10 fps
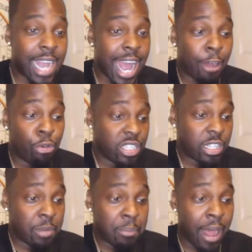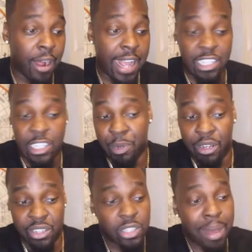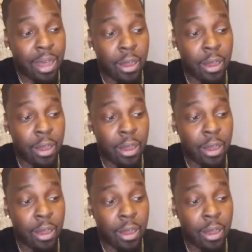got wisdom about, experience about.